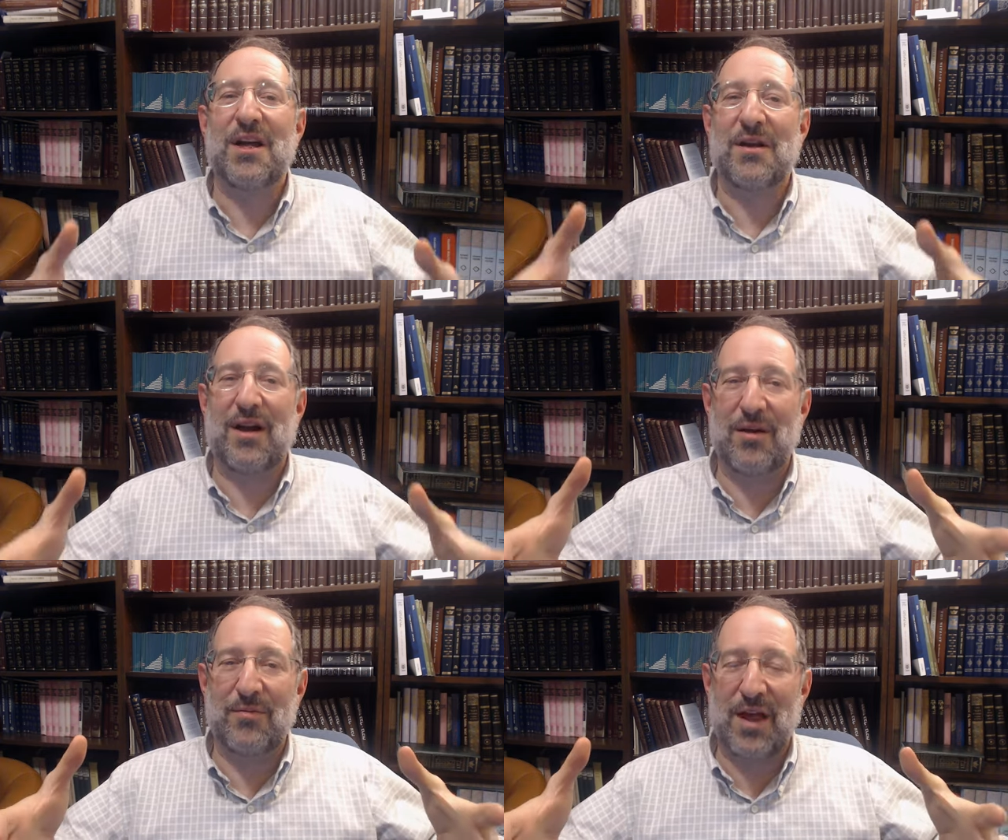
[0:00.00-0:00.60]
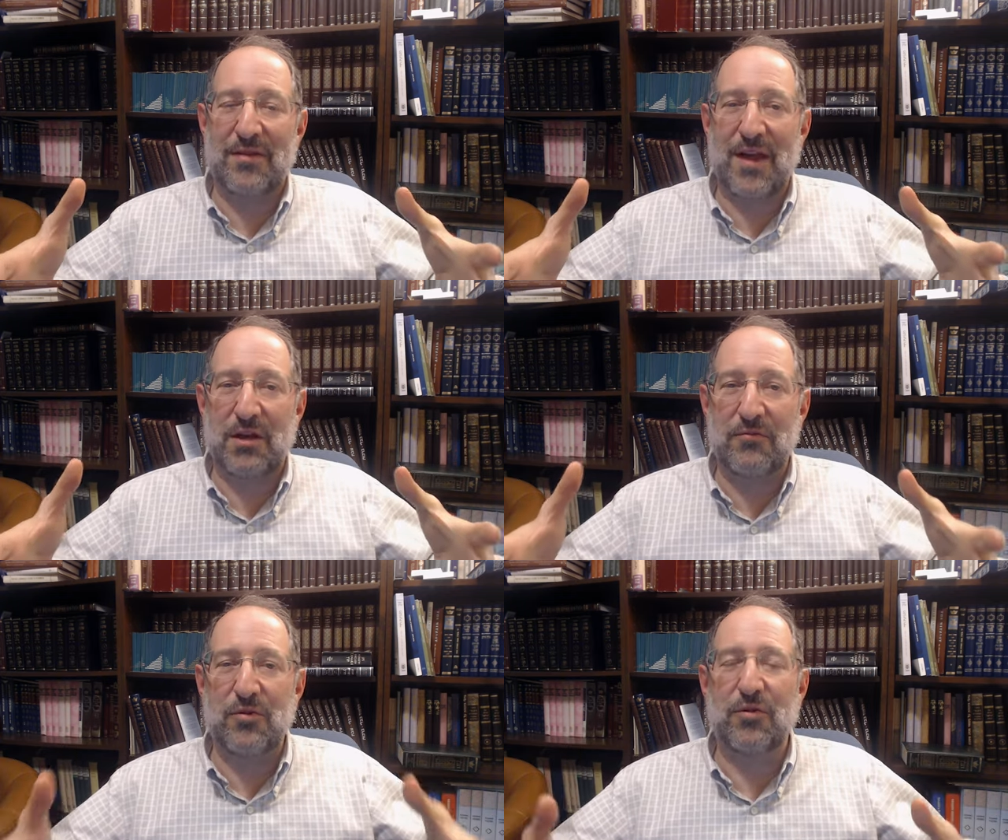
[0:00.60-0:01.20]
that
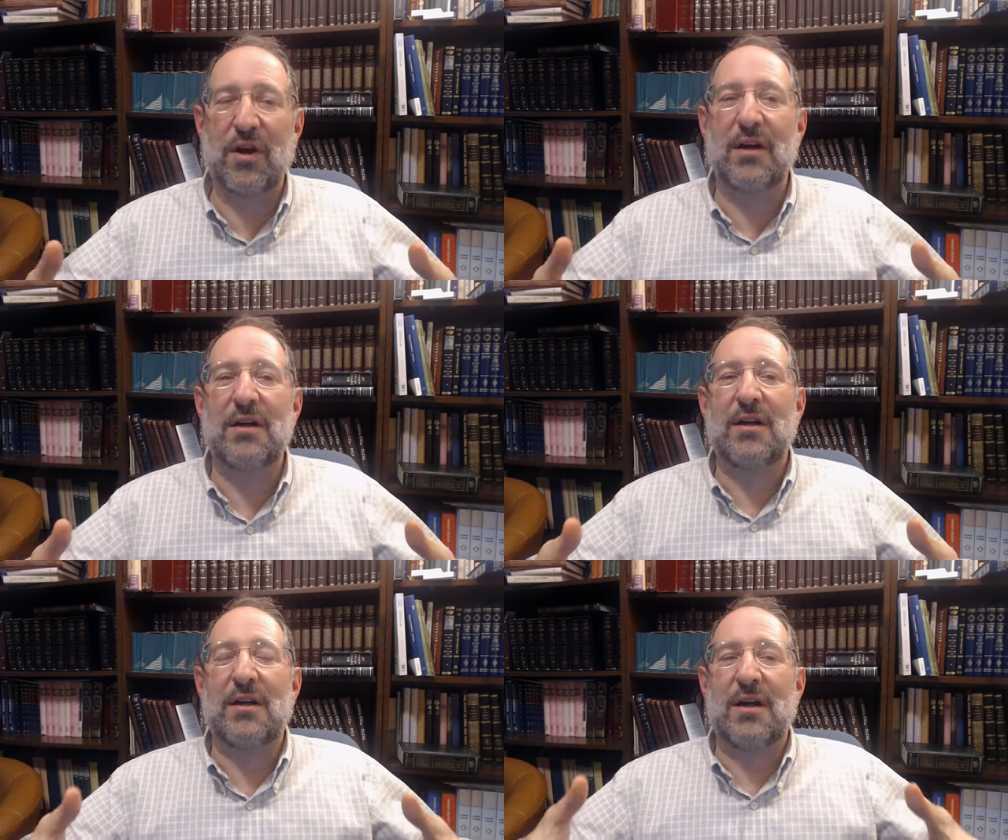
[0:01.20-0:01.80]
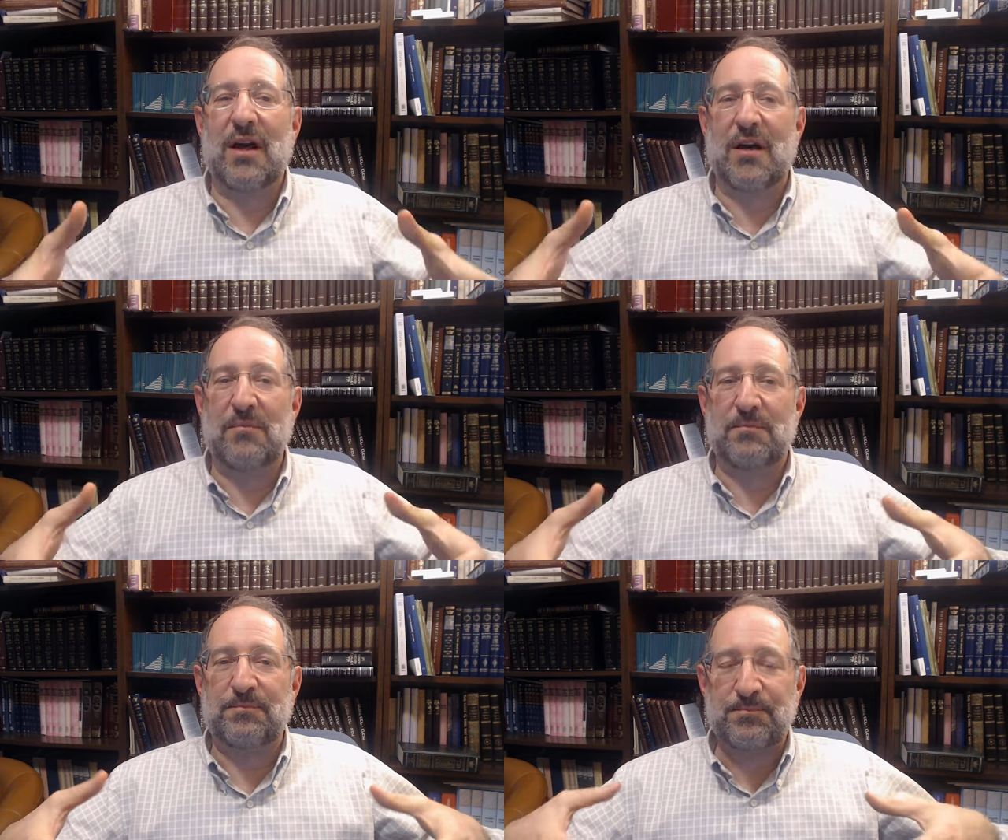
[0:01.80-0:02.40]
Gevura,
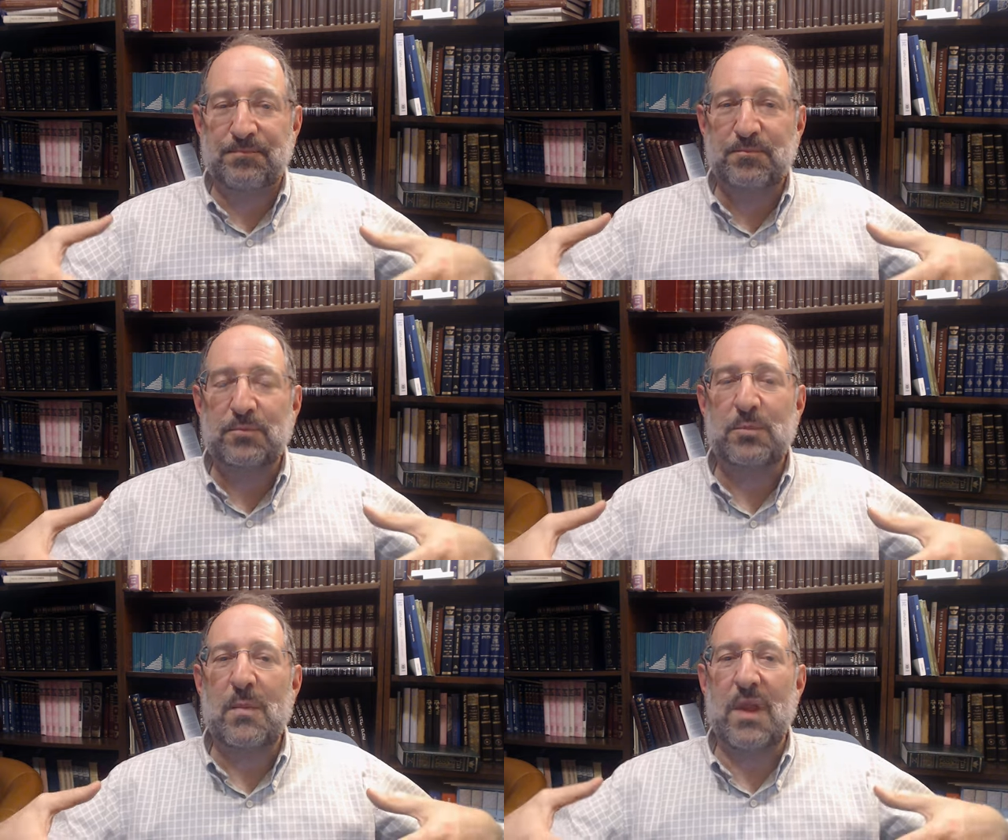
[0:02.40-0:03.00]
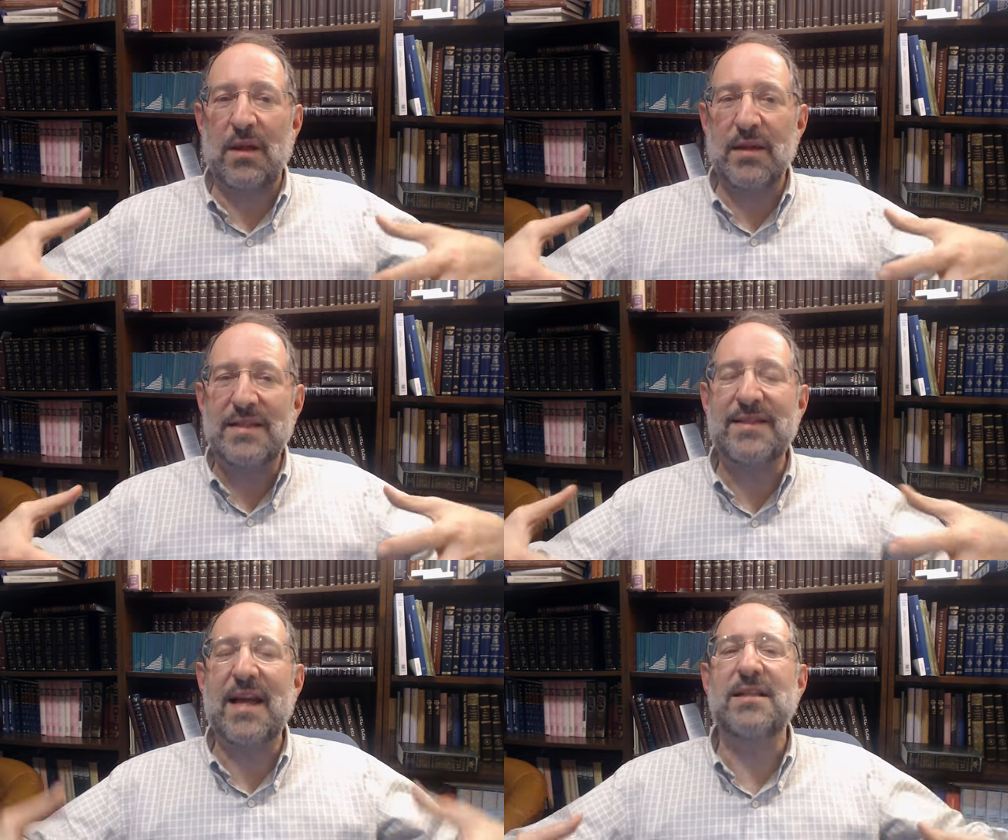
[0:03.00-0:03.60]
the
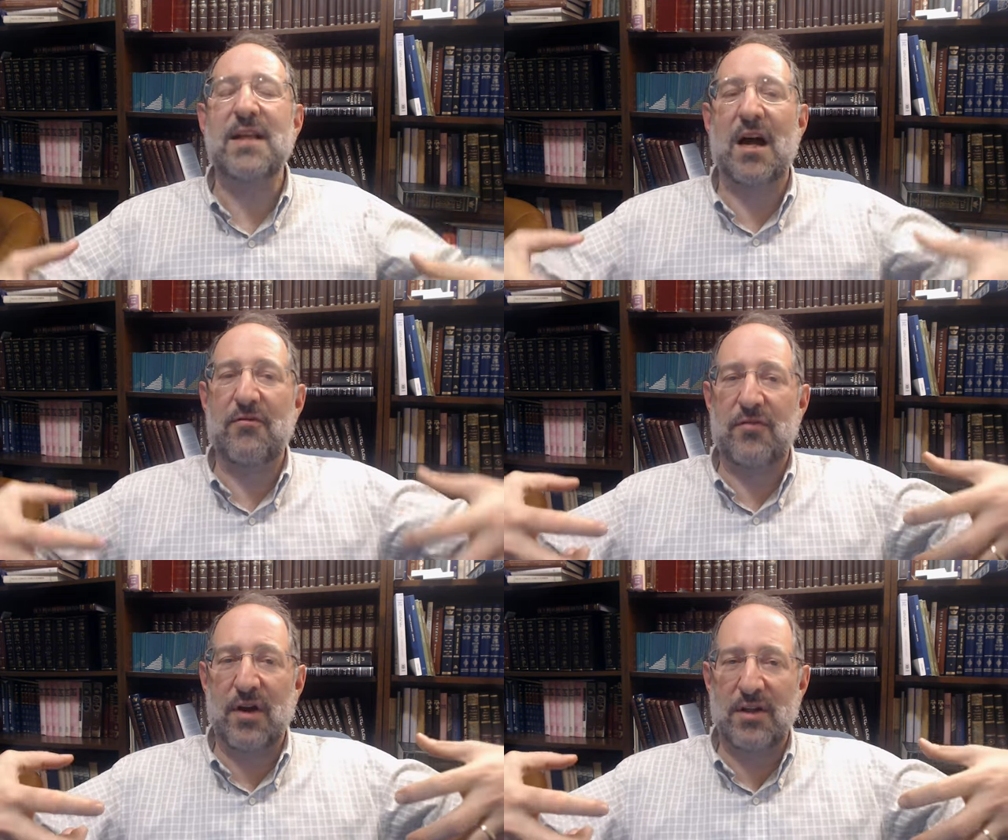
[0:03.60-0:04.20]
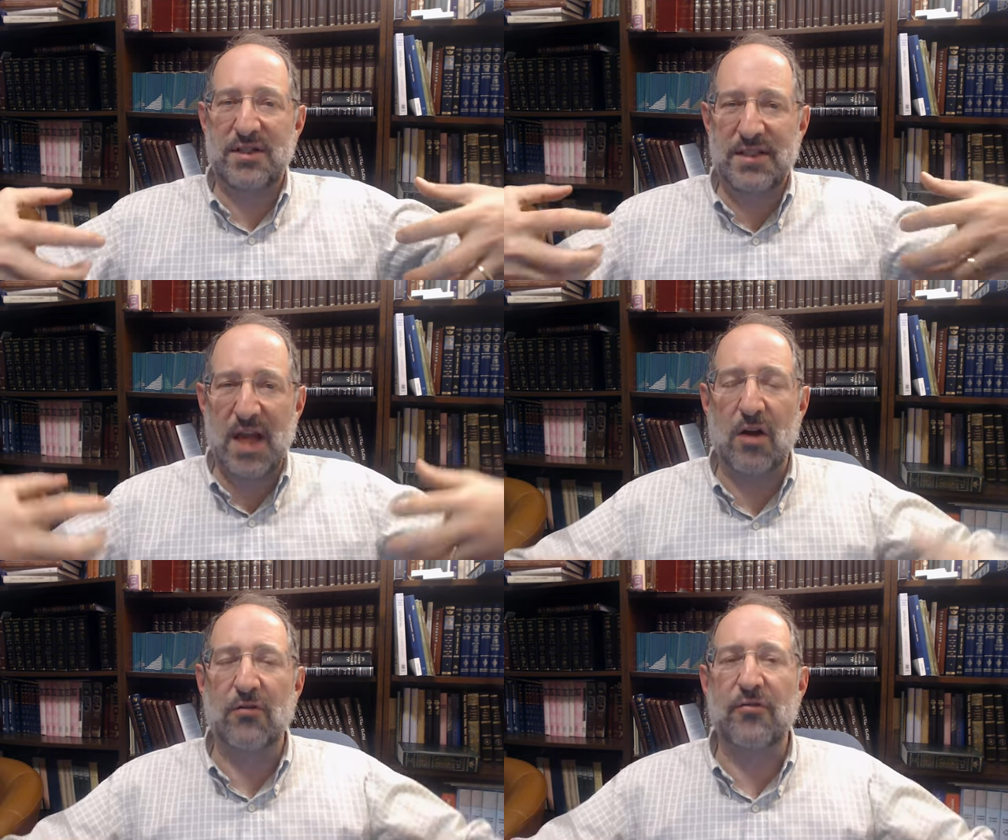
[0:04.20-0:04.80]
sense of
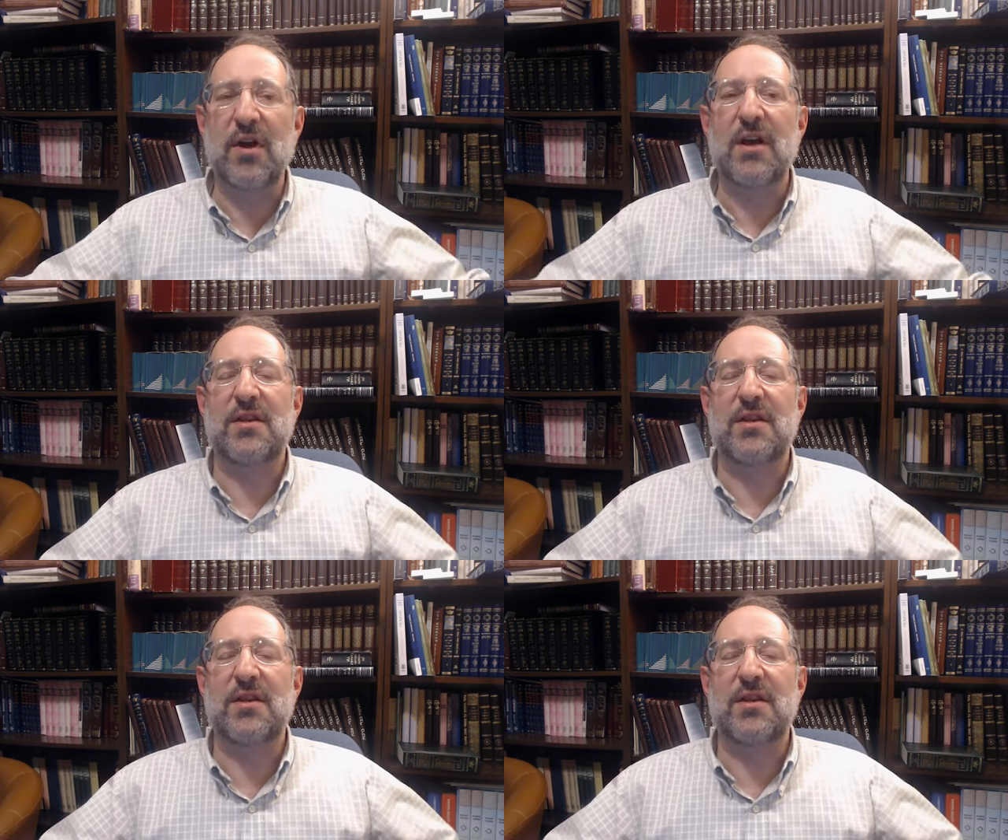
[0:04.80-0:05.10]
self,